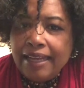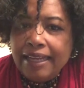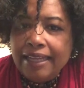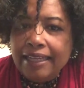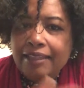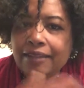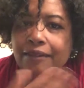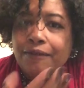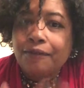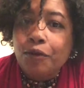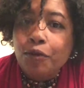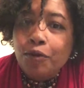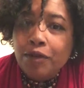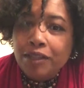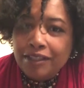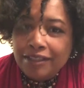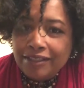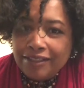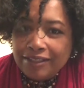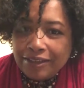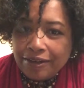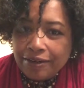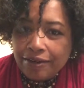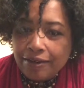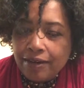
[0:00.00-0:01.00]
he
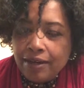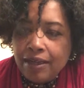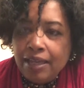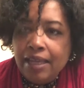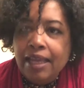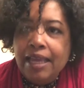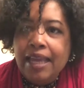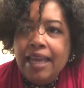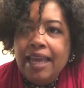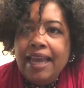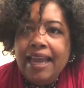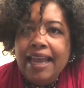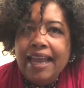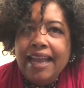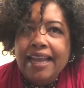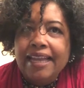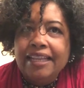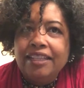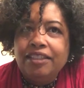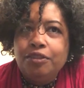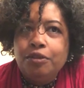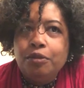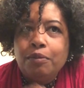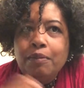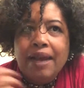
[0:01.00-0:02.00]
divorces her.
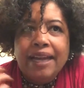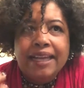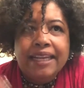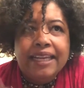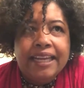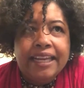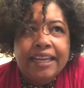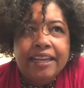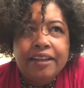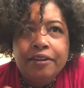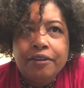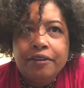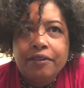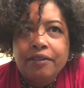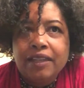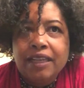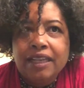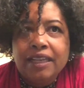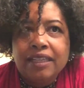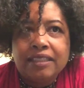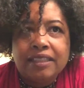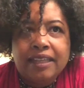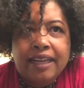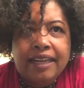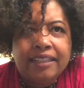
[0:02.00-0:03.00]
And you might hear
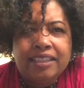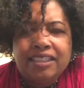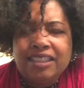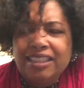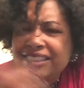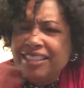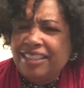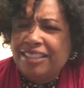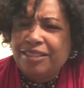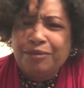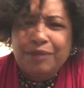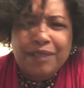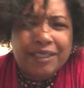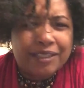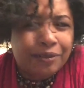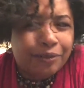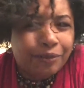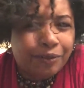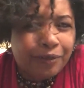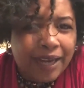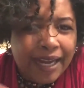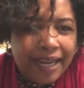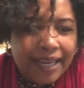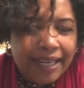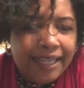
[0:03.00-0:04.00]
things like, she just
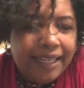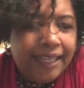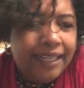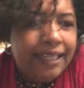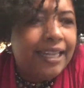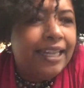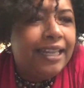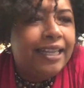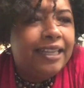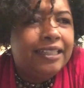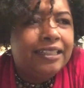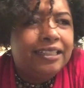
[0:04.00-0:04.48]
wasn't ready.